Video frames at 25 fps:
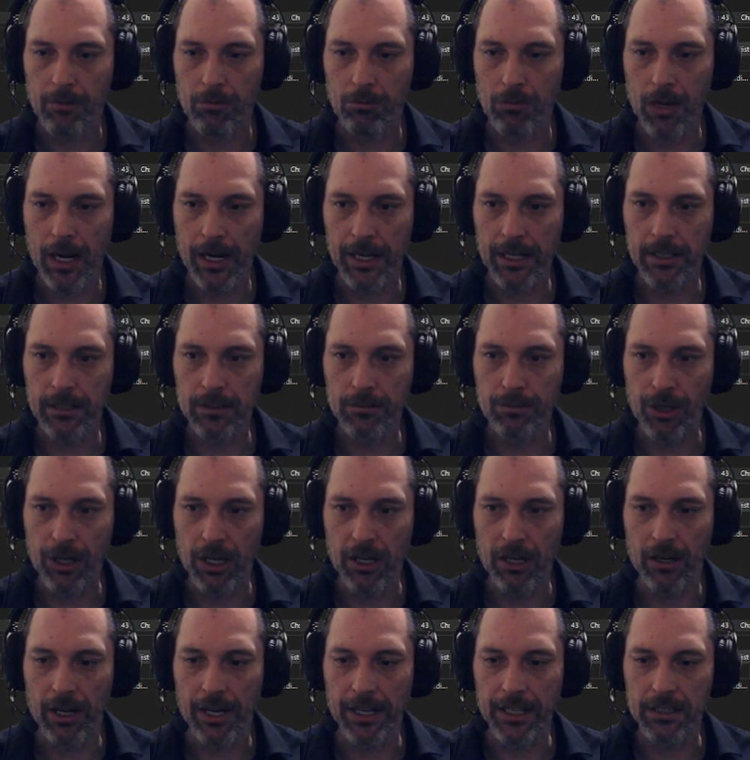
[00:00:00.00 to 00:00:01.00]
minus.
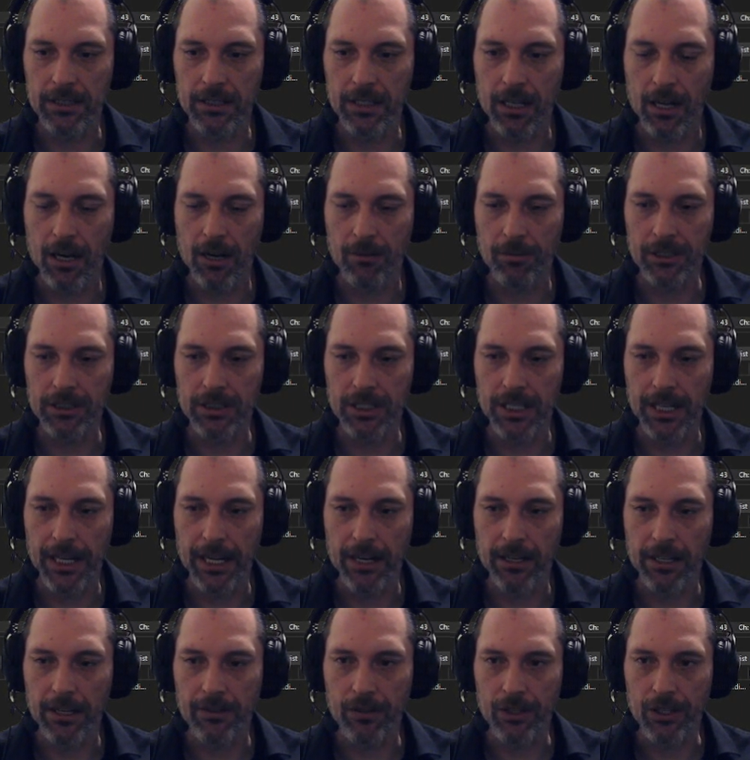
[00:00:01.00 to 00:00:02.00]
Oh, I just commented
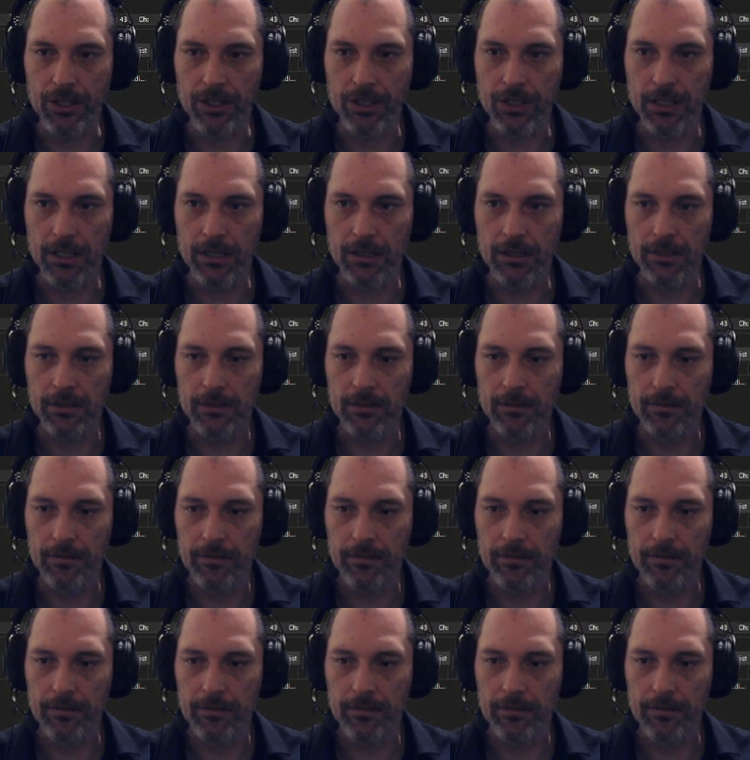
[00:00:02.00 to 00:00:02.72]
out everything.